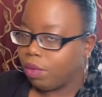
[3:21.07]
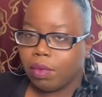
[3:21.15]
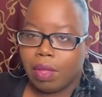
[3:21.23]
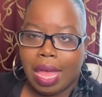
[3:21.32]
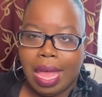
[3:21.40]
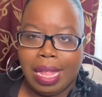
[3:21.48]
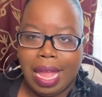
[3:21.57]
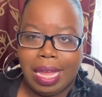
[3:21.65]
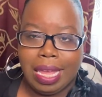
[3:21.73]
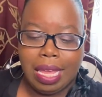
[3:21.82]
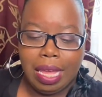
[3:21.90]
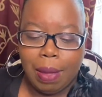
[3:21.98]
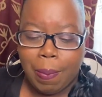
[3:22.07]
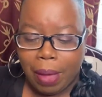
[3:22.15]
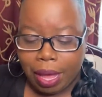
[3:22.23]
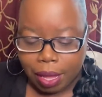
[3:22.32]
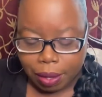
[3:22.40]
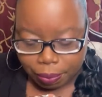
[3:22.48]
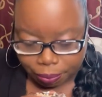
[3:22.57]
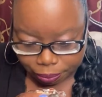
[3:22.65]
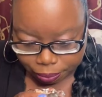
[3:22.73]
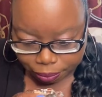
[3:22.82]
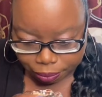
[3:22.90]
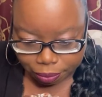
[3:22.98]
And I keep it,
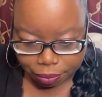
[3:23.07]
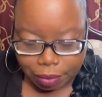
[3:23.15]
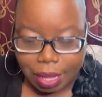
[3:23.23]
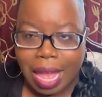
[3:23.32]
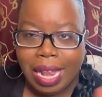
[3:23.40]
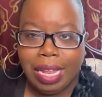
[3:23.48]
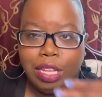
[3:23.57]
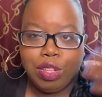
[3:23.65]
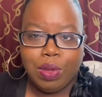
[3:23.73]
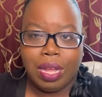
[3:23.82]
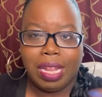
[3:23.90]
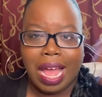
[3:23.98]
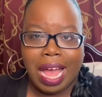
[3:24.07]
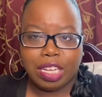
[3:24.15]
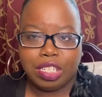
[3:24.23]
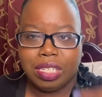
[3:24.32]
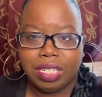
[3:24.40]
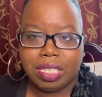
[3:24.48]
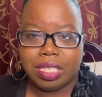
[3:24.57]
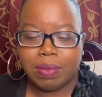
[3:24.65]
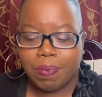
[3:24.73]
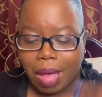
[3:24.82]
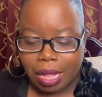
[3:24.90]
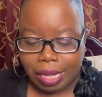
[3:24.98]
and you can actually
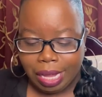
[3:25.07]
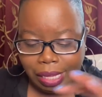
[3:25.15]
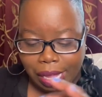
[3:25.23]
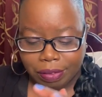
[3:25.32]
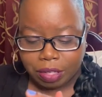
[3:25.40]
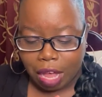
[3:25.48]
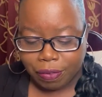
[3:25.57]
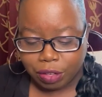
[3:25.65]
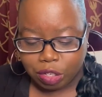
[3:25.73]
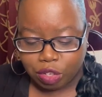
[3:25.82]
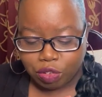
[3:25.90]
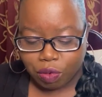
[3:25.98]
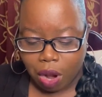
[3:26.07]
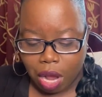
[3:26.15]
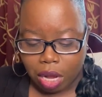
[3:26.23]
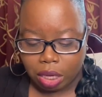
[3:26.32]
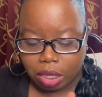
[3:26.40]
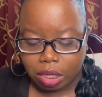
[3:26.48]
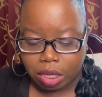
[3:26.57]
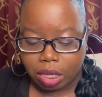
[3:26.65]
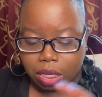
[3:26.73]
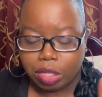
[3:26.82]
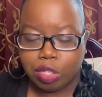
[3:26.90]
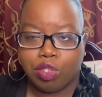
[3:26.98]
smell it. It gives off a strong,
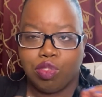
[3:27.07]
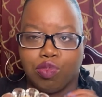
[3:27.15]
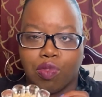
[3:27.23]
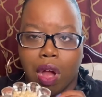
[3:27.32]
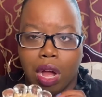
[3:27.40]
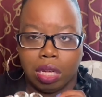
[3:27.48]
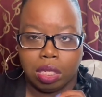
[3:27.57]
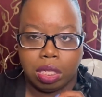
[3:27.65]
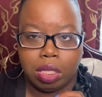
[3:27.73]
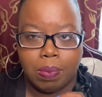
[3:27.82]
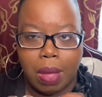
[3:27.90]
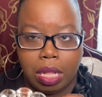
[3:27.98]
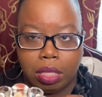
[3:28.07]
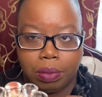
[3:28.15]
strong smell.